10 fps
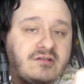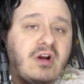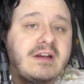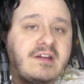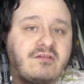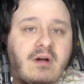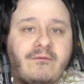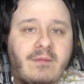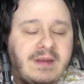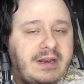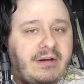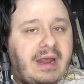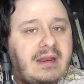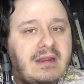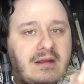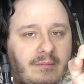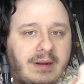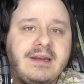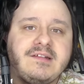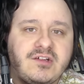is trying to scrub from the internet, but
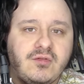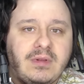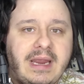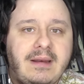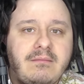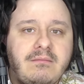it's too late.